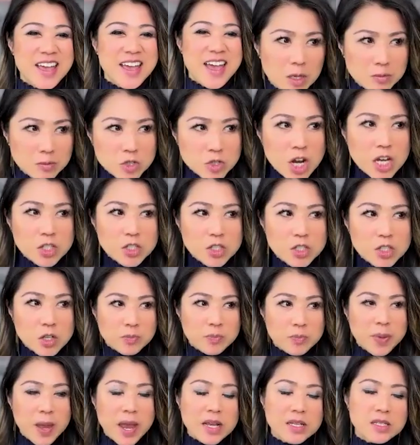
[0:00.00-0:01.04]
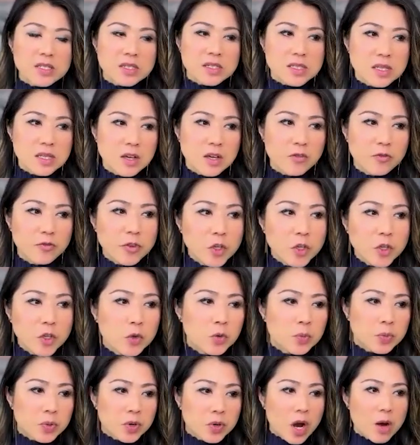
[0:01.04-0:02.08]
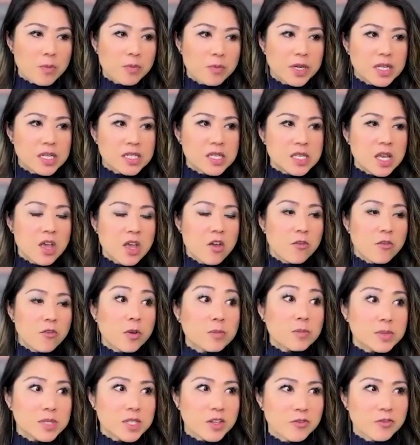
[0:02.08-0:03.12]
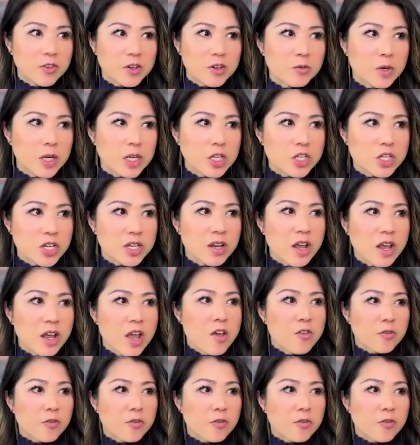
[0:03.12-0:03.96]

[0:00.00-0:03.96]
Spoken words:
I'm trying to pick a few properties from different region.